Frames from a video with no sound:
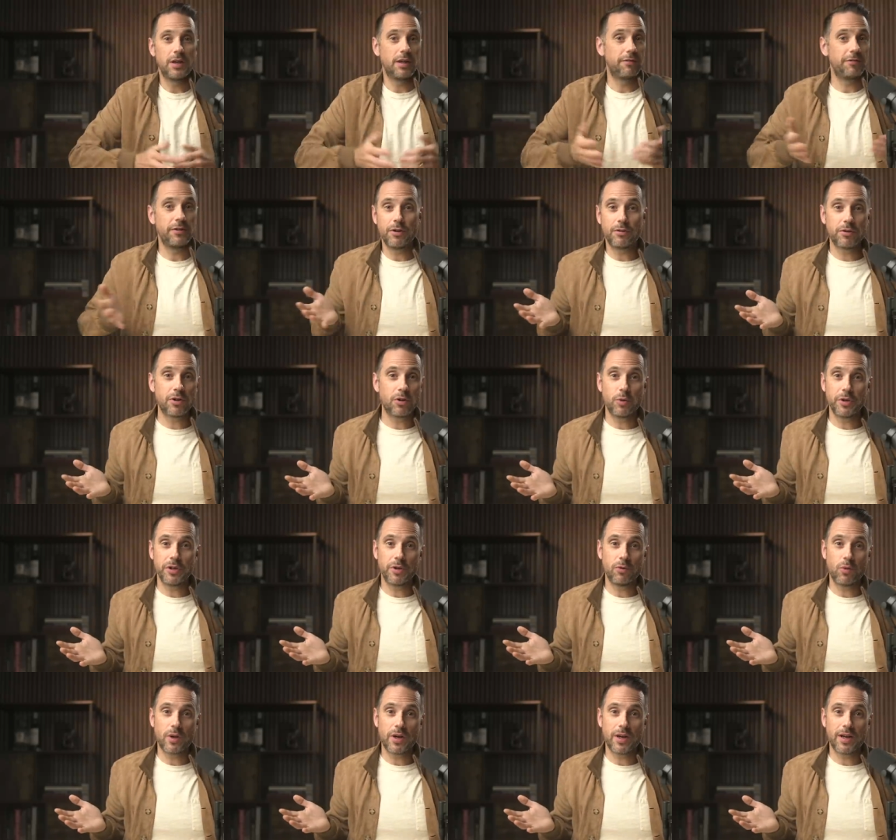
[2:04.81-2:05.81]
If you don't know what
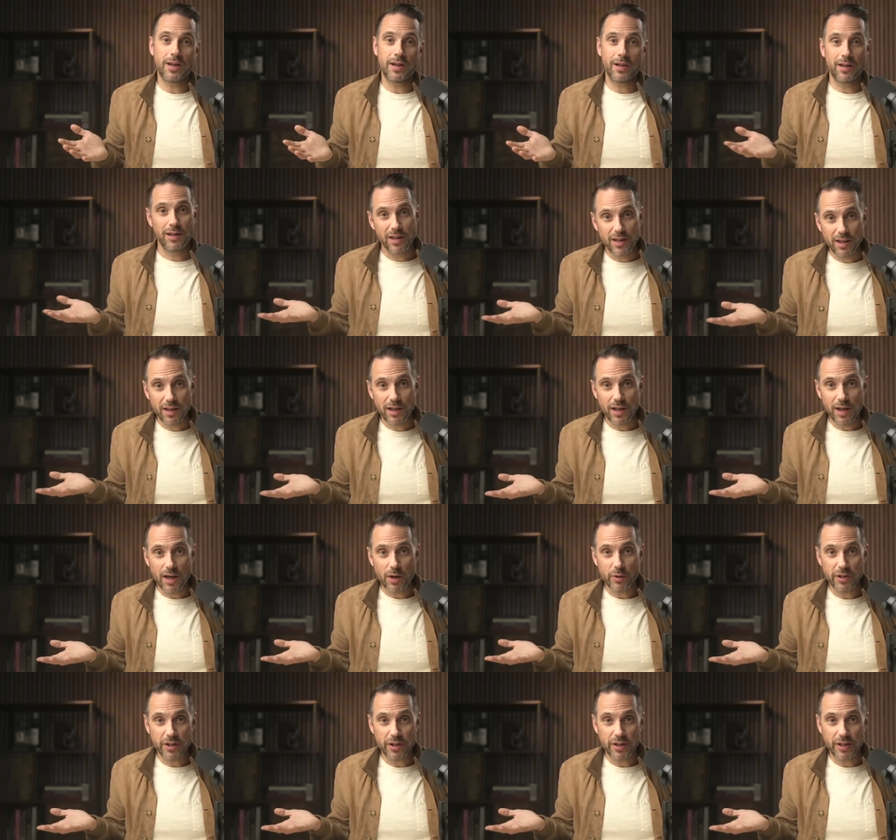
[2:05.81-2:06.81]
you want, how
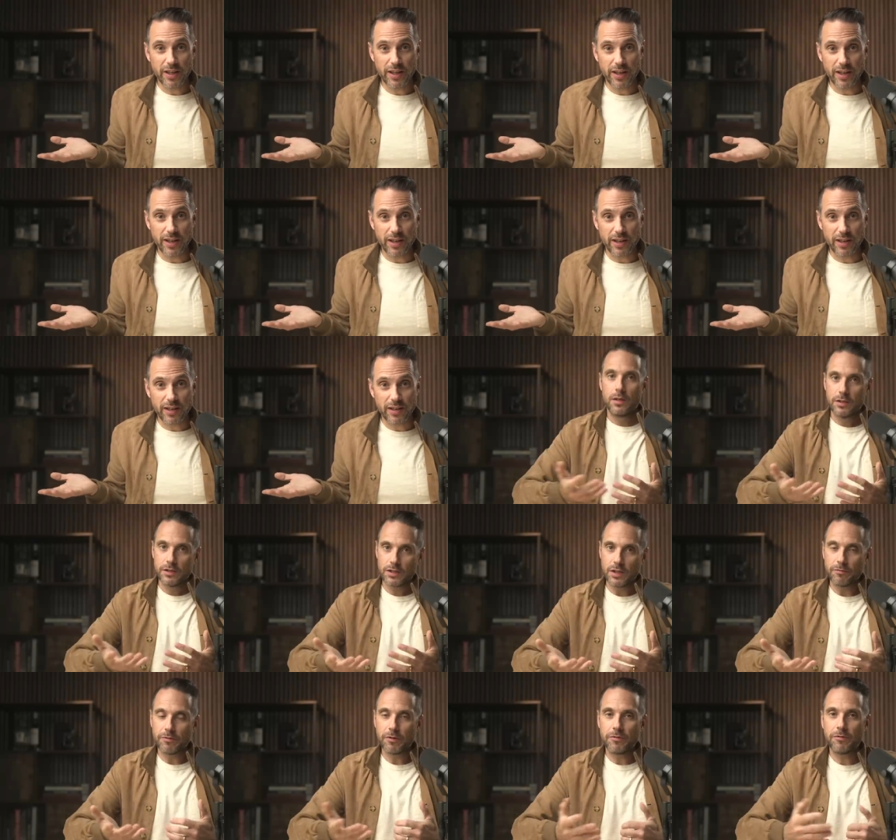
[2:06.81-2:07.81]
are you going to get it?
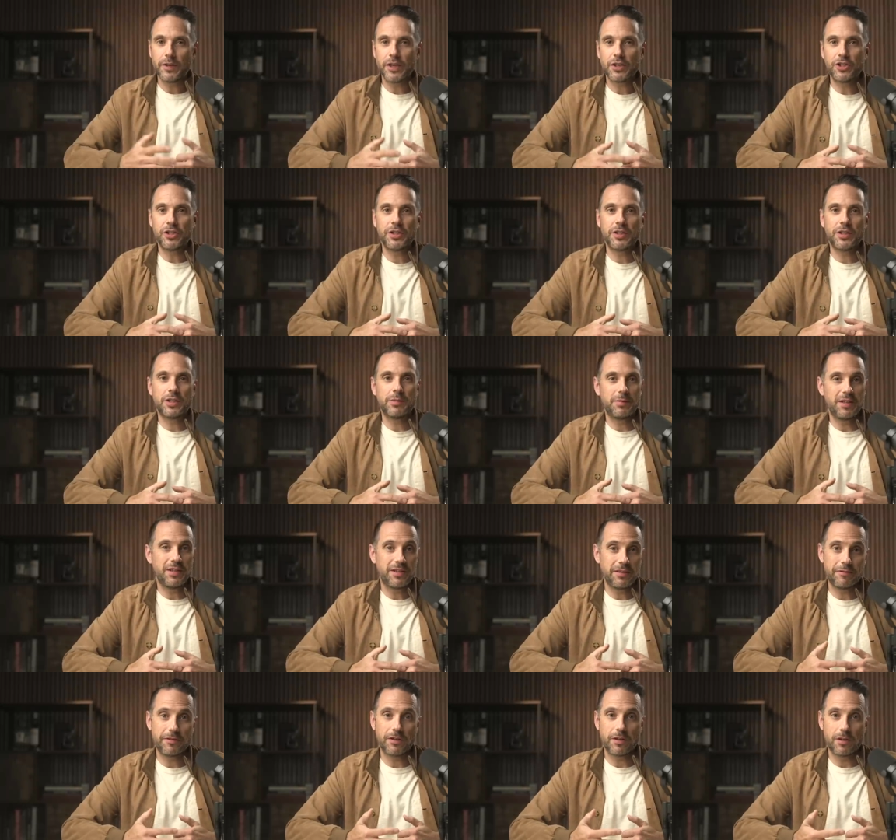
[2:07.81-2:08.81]
Self-reflection can be
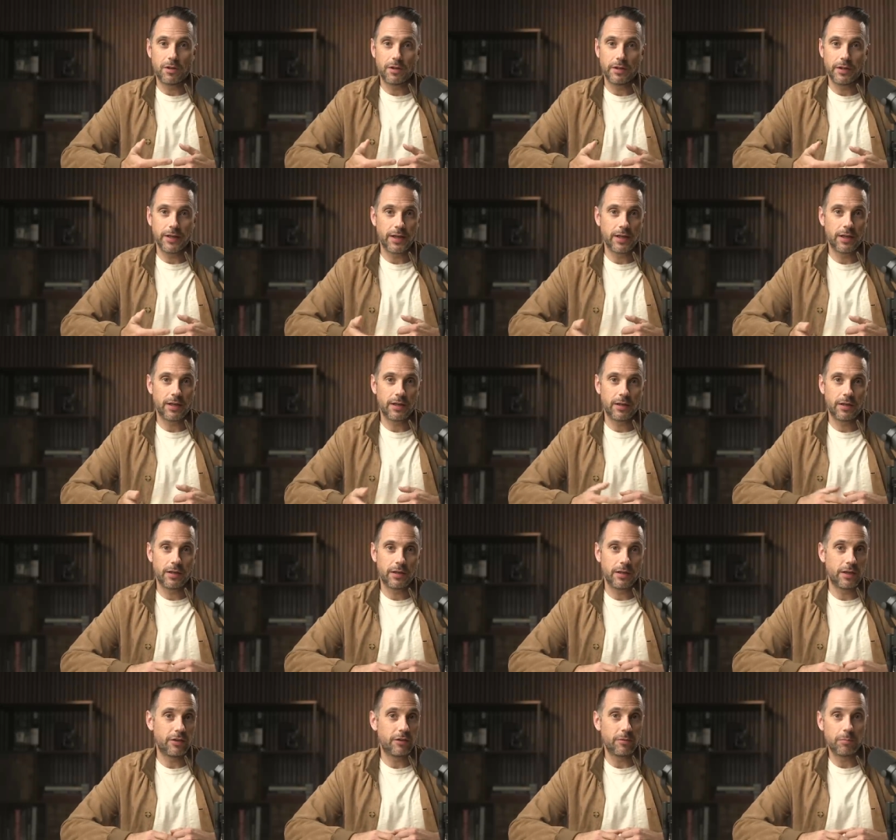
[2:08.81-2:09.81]
difficult,
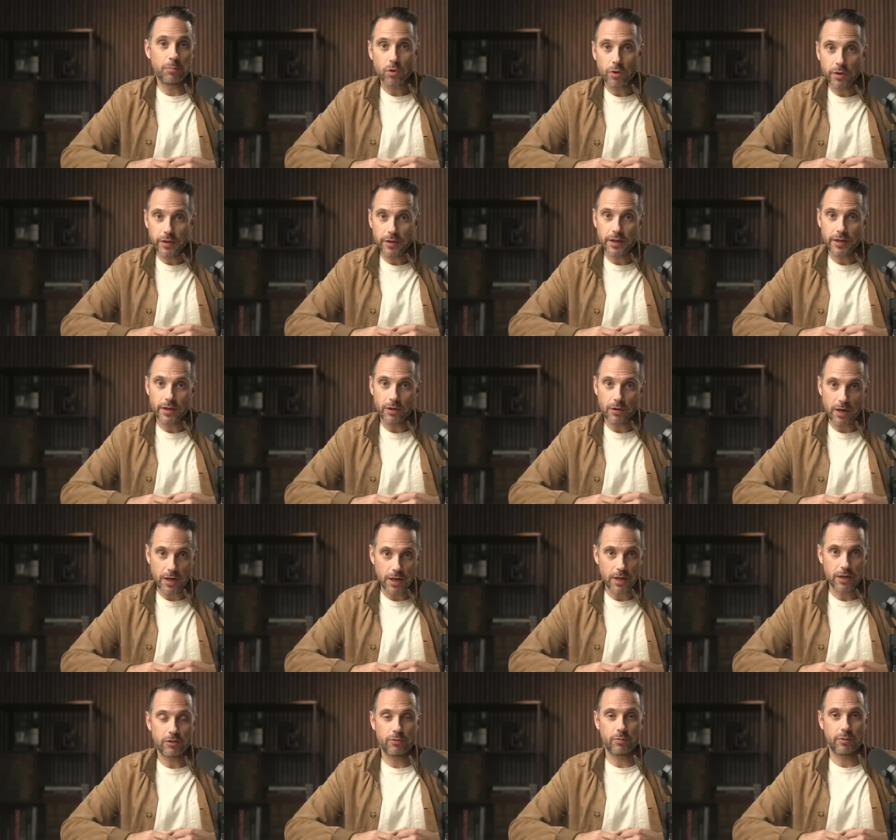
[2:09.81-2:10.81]
and it's important that you're
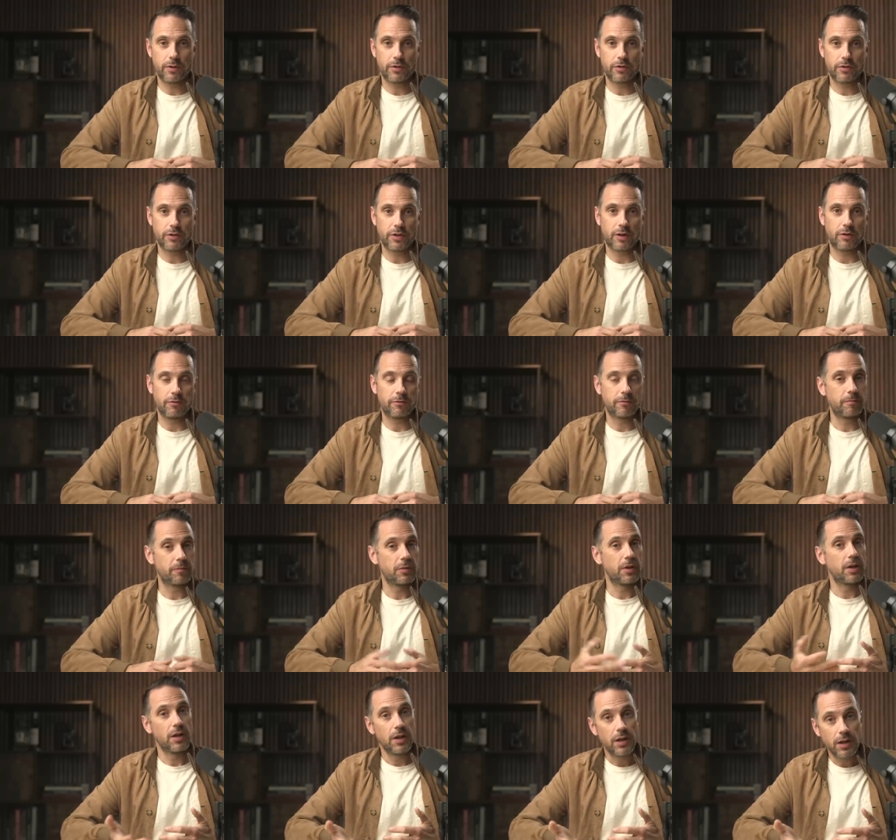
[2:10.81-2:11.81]
honest with yourself.
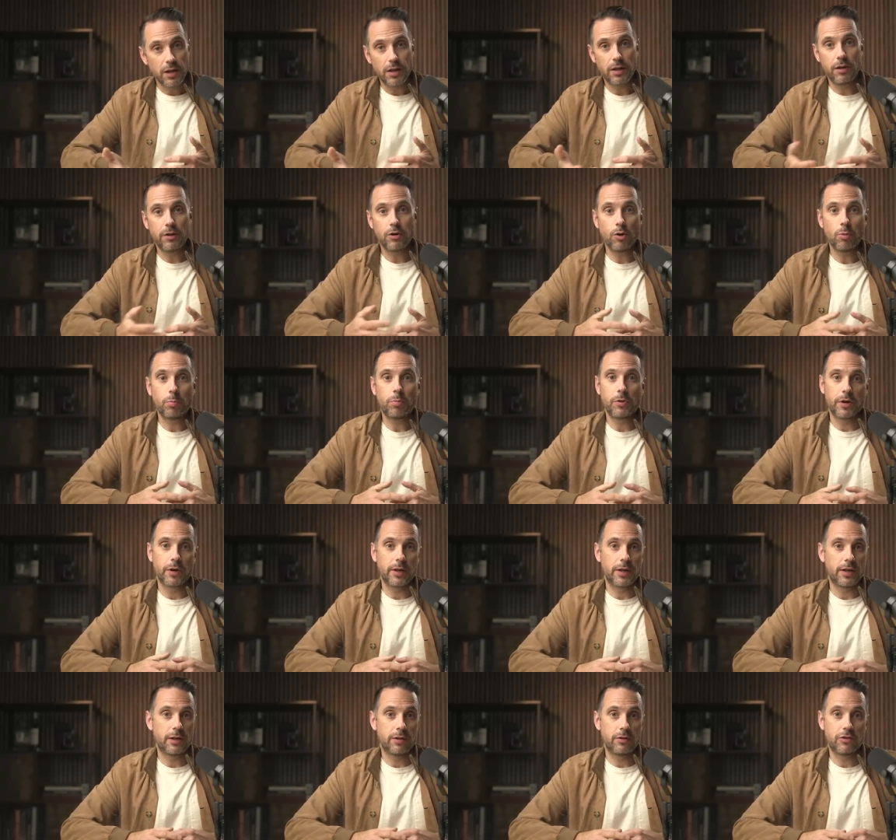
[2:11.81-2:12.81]
Get a
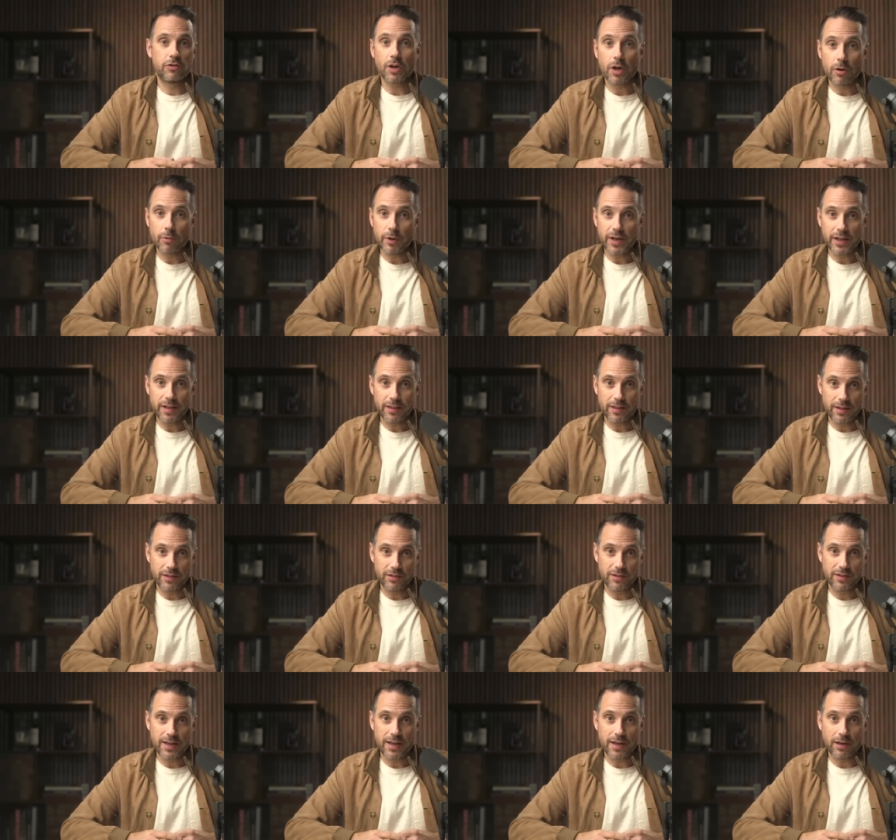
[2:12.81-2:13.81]
notebook and start writing
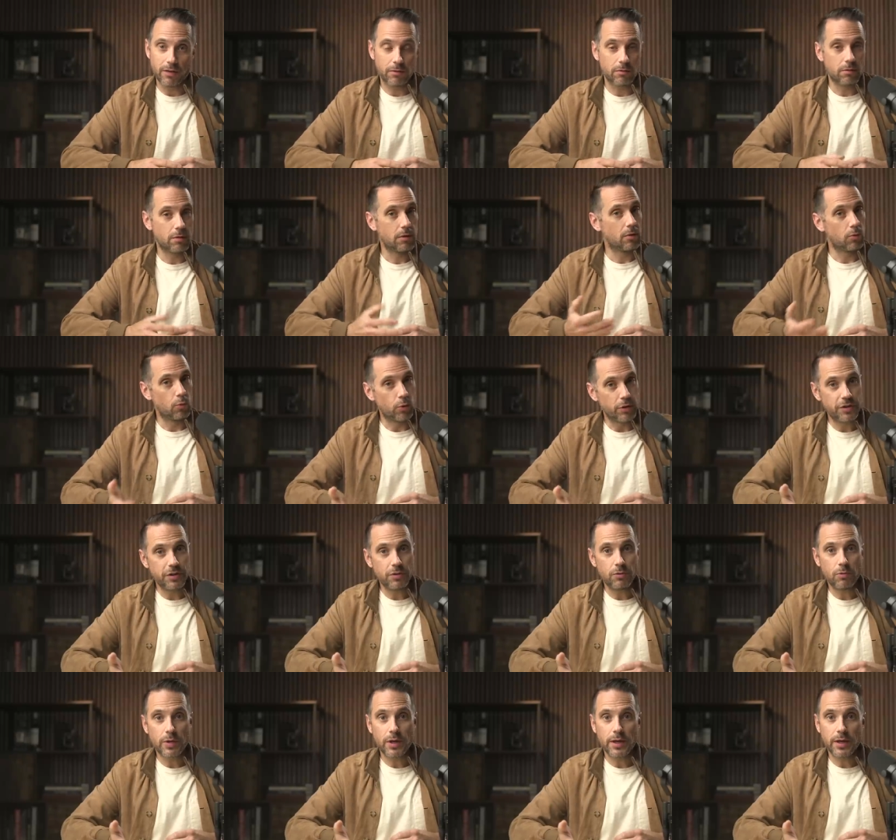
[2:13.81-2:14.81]
things down. What do
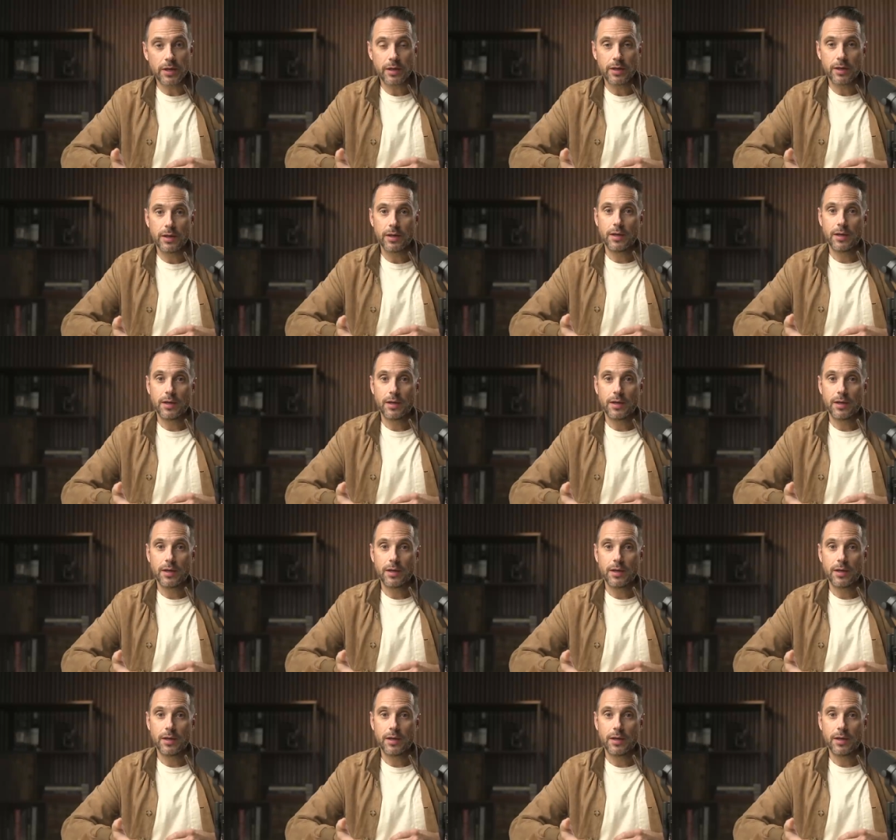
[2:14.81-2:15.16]
you want?